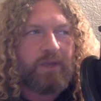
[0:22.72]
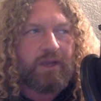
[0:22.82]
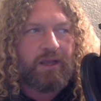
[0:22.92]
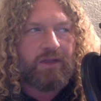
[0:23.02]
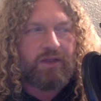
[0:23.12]

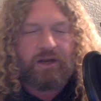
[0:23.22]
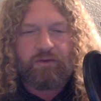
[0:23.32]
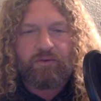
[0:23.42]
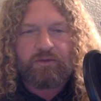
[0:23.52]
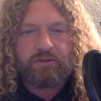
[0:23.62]
and then
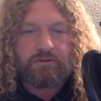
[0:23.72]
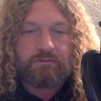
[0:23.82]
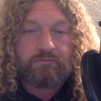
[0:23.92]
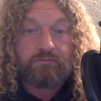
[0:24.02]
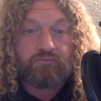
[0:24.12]
I was
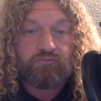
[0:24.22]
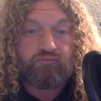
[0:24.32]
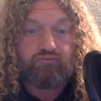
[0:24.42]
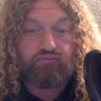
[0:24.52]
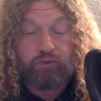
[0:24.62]

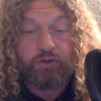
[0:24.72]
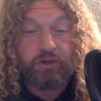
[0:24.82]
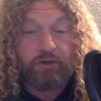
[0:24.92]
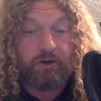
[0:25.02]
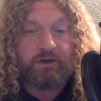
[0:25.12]

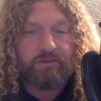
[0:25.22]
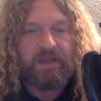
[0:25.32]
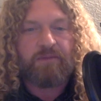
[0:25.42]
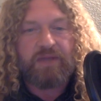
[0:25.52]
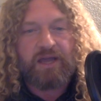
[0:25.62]
pushing hard to
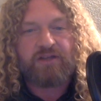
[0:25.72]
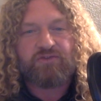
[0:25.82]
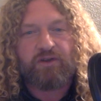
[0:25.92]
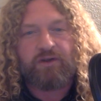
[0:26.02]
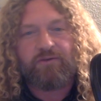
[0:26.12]
make up cash
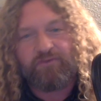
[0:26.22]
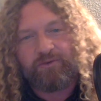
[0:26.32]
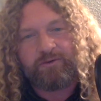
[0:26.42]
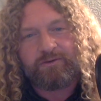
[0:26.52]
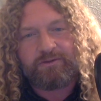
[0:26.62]
flow
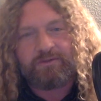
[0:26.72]
for